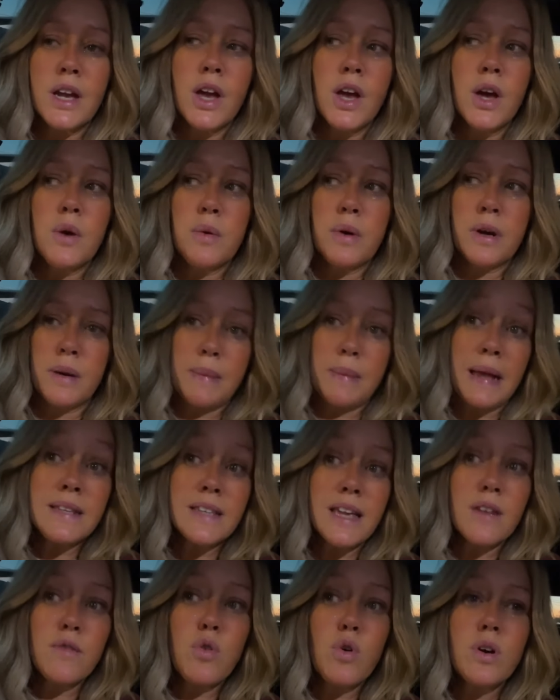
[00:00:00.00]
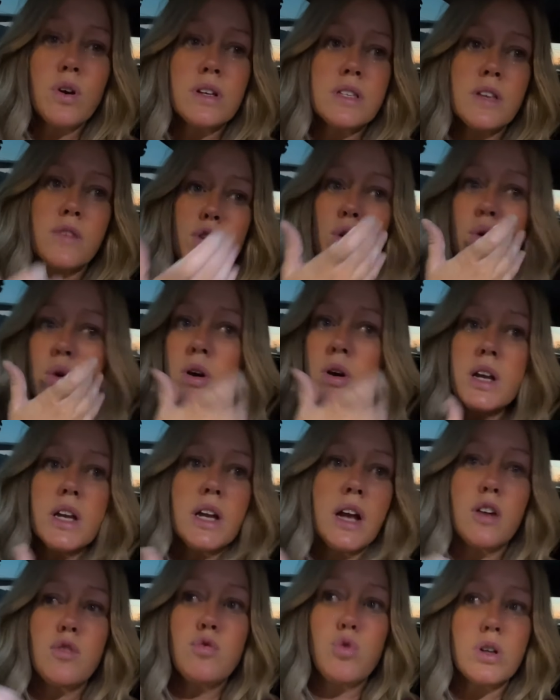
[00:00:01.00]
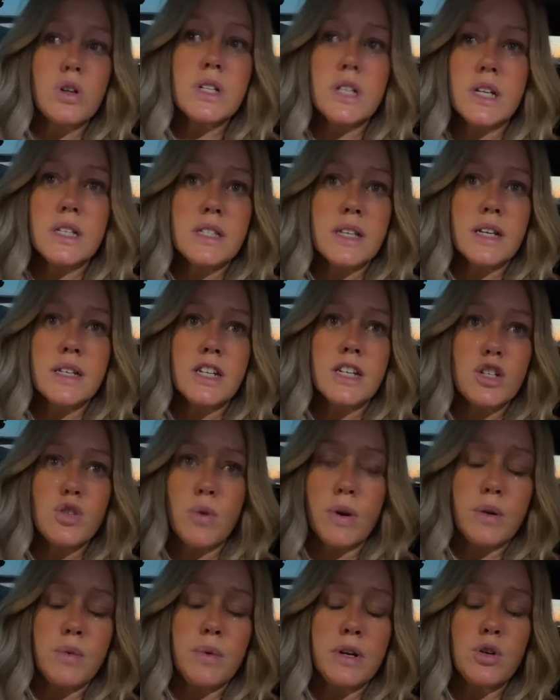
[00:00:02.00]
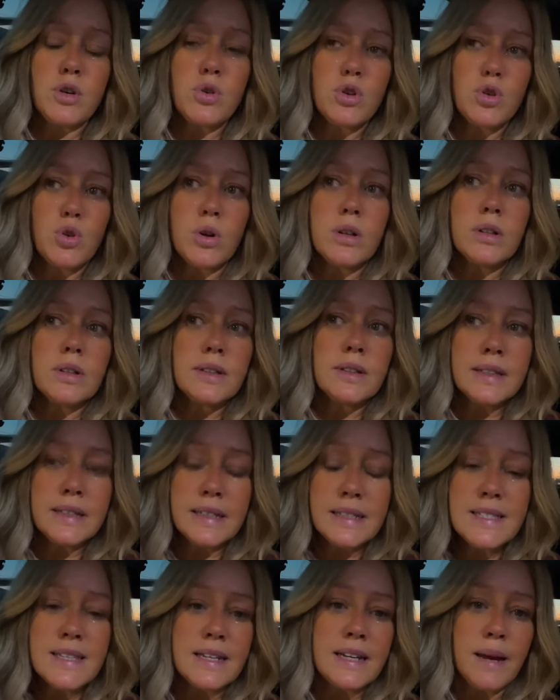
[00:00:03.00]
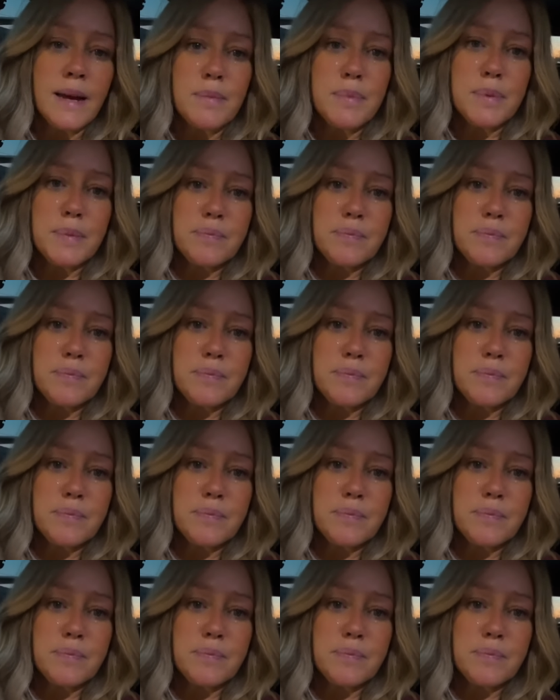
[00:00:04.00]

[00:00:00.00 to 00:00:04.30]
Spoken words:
What I'm asking for is, if you are a young 14, 16, 21 year old girl, listen up.